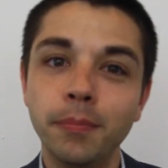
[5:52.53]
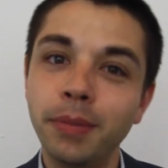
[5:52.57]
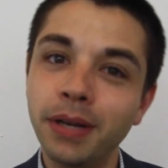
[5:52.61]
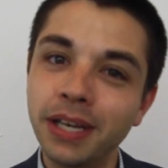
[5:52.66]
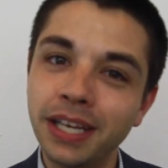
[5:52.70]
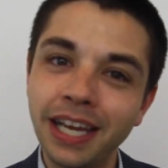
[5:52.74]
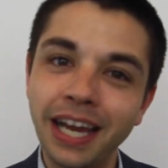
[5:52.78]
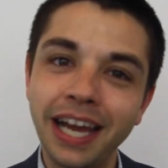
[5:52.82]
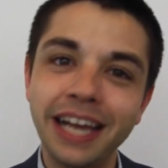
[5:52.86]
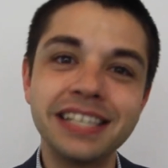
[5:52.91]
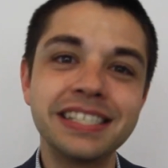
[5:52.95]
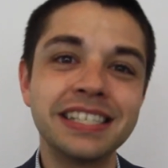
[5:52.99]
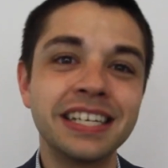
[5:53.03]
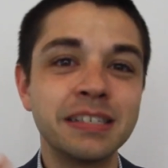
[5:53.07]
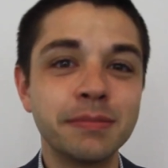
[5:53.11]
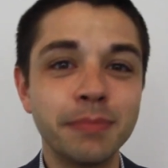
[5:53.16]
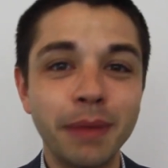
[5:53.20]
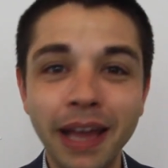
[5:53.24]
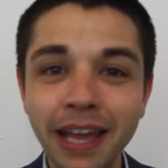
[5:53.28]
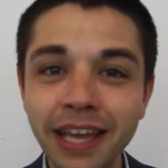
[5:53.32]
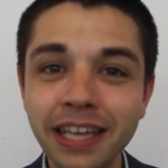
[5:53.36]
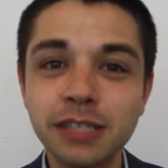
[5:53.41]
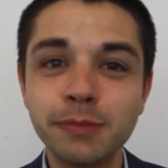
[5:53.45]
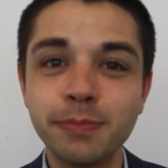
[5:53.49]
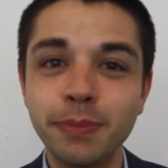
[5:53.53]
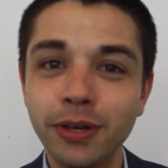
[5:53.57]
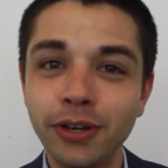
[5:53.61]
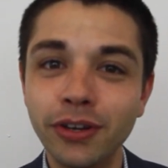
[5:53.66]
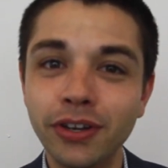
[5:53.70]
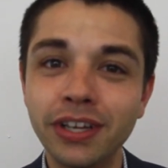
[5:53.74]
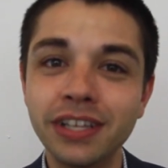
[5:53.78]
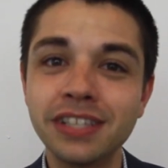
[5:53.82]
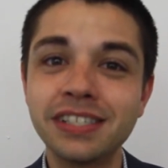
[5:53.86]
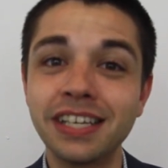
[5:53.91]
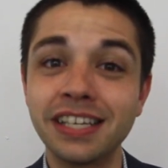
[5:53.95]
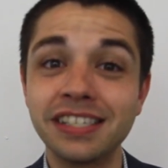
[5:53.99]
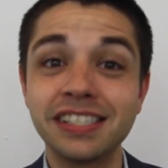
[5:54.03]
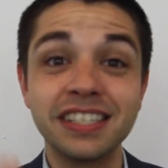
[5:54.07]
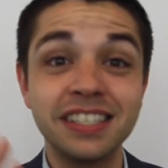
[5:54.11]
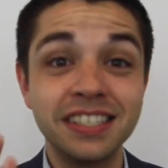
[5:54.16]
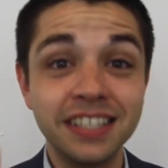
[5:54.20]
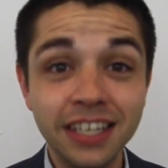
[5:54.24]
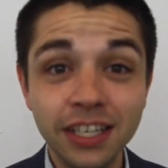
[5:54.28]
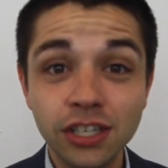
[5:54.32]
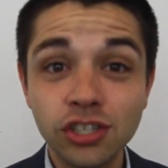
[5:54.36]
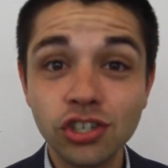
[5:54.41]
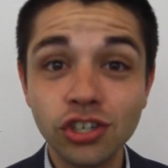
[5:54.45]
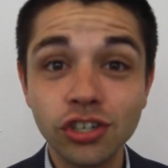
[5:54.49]
But guys, as my experience as a
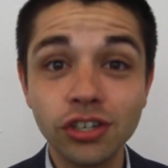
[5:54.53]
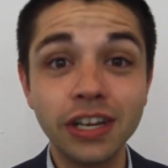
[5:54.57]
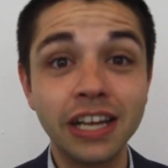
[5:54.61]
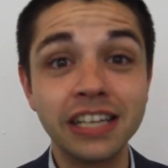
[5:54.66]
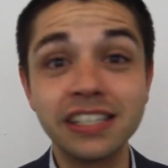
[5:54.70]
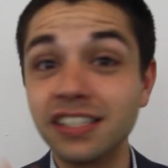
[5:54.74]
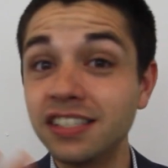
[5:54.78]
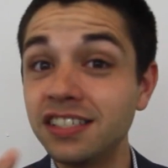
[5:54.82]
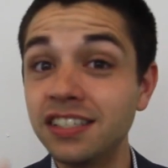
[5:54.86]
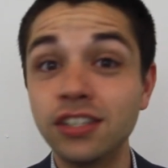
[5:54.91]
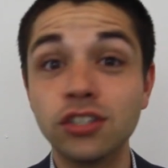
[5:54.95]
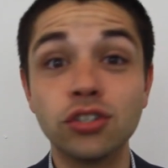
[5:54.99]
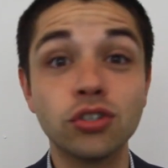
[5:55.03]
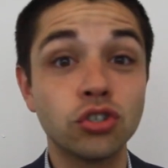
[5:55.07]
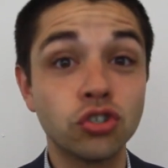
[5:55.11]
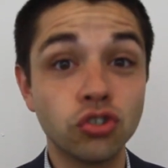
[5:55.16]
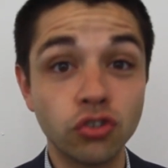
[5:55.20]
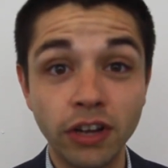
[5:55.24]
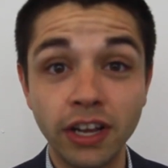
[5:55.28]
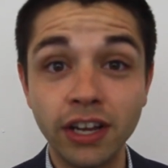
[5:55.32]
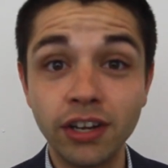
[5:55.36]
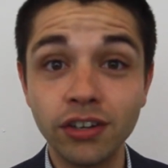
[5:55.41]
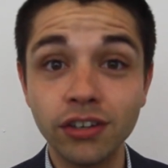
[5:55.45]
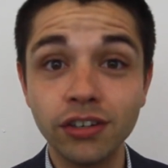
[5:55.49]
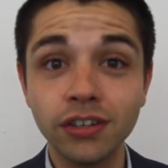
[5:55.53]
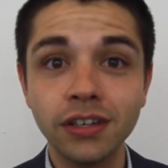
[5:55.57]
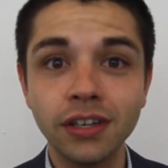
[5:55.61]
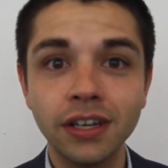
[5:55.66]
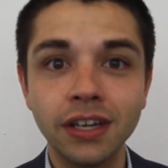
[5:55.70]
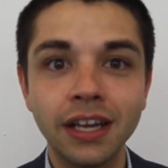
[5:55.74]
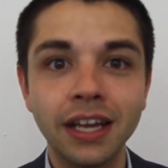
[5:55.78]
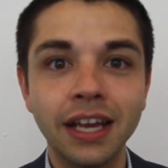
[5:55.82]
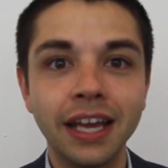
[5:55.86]
teacher trainer,